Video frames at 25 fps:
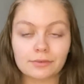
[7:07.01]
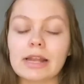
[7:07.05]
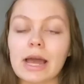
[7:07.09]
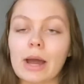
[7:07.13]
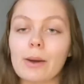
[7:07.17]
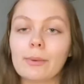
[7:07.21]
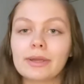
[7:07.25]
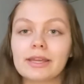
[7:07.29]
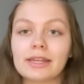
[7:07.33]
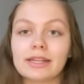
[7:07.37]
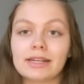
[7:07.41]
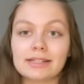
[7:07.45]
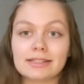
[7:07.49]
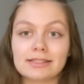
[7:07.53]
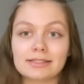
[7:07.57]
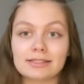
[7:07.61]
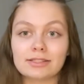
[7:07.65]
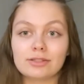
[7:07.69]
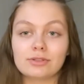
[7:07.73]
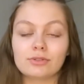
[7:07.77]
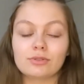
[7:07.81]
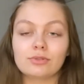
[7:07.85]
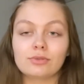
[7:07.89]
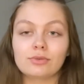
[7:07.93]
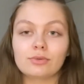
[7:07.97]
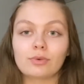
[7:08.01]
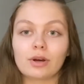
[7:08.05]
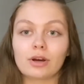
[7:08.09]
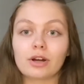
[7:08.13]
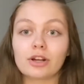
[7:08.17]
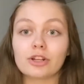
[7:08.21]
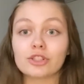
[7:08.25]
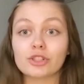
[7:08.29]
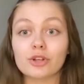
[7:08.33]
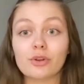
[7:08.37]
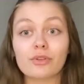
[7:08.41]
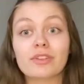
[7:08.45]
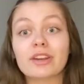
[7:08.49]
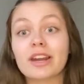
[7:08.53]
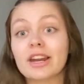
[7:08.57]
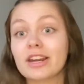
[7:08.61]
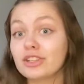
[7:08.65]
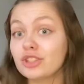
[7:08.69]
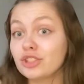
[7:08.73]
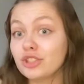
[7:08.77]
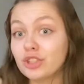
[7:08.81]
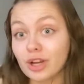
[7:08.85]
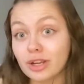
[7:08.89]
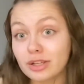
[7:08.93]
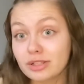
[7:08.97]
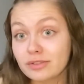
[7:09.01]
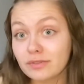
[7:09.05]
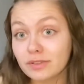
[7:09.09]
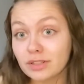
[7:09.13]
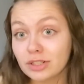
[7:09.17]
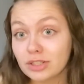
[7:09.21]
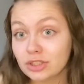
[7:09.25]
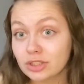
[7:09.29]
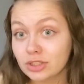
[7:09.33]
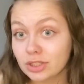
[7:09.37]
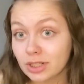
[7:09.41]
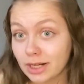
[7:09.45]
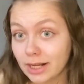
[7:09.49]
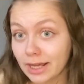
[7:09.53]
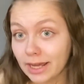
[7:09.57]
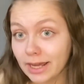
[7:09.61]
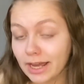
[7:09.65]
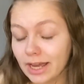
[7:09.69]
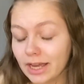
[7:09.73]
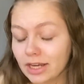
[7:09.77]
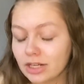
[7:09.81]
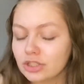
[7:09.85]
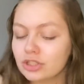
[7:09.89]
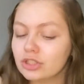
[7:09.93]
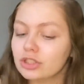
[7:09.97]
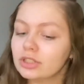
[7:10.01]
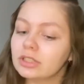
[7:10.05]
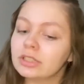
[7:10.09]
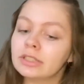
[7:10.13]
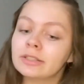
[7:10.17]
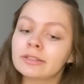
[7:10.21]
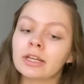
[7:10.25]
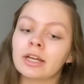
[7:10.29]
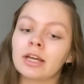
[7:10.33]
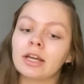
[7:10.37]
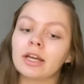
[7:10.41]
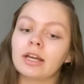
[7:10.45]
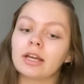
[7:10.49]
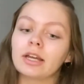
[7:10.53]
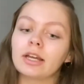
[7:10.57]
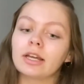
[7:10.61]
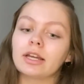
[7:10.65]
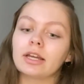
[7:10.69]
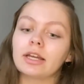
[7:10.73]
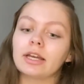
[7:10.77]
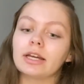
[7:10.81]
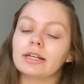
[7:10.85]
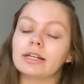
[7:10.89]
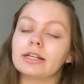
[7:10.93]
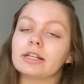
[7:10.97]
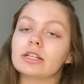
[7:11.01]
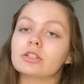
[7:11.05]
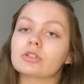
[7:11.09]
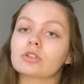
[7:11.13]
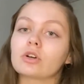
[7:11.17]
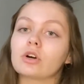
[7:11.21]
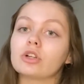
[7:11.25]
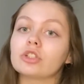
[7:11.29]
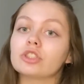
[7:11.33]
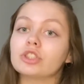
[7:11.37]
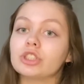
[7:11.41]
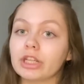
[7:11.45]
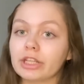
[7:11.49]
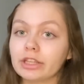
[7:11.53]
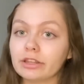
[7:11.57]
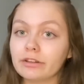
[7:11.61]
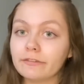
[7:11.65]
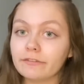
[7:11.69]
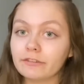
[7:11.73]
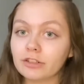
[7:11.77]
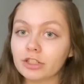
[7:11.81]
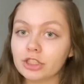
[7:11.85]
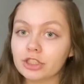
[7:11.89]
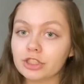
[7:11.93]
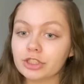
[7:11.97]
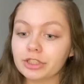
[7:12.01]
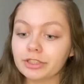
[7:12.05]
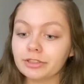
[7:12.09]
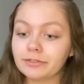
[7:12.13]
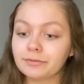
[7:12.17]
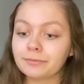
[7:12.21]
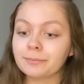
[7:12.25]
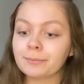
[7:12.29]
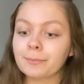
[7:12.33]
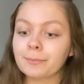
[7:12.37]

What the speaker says: Now we get into a show that I just finished today, actually, and it is called Jane the Virgin.